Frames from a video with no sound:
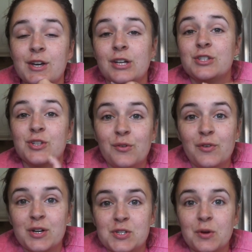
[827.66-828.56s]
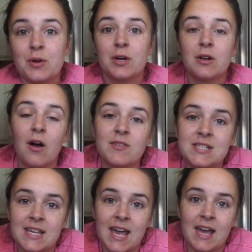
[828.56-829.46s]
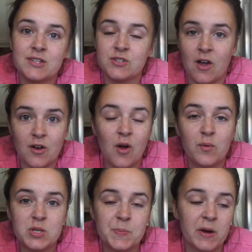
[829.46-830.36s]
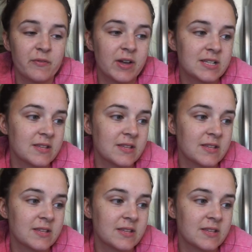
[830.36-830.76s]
So far so good. Obviously it's not always perfect,